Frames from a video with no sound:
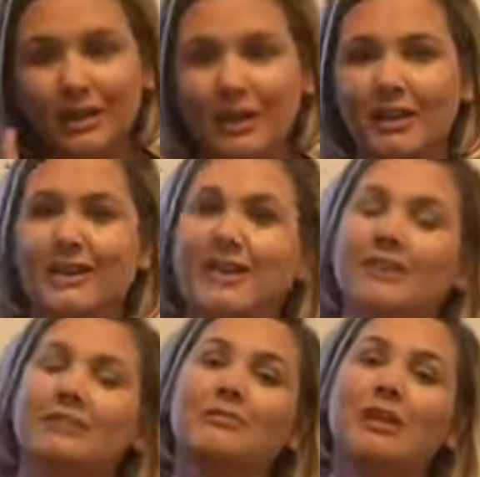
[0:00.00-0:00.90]

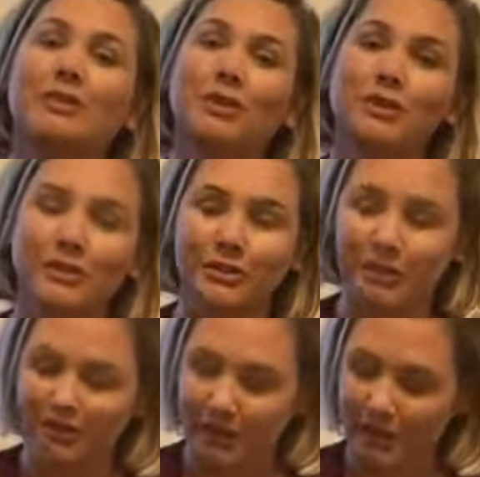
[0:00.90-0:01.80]
again, my floors are
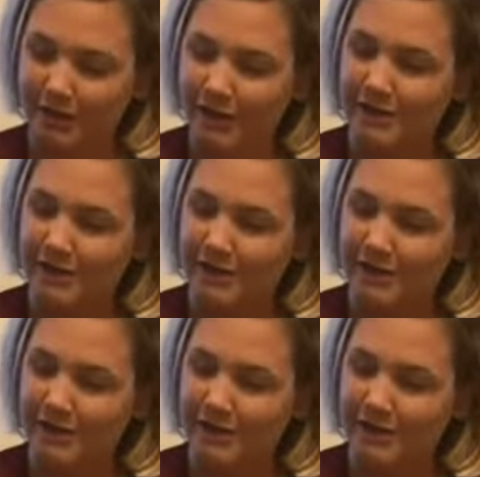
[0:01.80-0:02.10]
looking great.